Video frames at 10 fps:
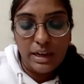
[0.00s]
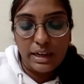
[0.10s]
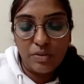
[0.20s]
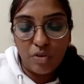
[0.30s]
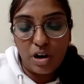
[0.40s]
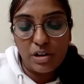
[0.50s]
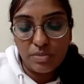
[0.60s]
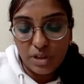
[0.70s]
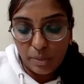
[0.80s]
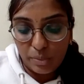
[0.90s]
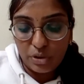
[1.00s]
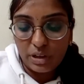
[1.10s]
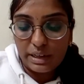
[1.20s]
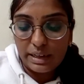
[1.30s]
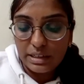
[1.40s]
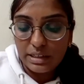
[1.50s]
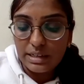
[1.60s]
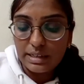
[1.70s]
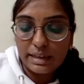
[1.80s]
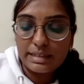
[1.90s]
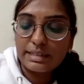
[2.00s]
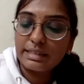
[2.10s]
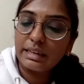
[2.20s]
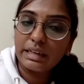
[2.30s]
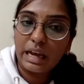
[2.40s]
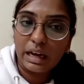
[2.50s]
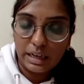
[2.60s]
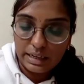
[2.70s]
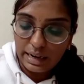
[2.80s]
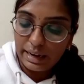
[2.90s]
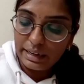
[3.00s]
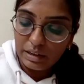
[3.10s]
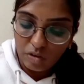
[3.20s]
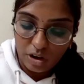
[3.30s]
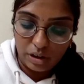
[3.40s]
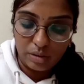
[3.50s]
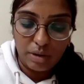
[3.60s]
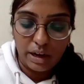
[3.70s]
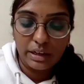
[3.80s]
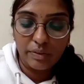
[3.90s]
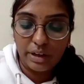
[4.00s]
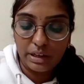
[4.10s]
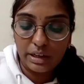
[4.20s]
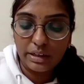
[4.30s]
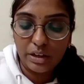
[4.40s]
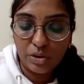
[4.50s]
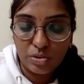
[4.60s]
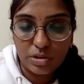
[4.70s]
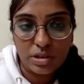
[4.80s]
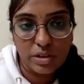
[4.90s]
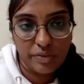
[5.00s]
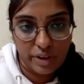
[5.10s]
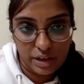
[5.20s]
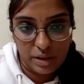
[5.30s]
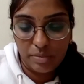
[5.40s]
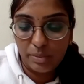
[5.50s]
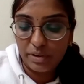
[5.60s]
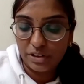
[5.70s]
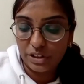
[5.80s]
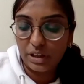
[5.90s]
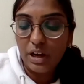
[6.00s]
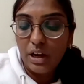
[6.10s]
In volume support, clinician sets the target tidal volume and the ventilator uses a variable pressure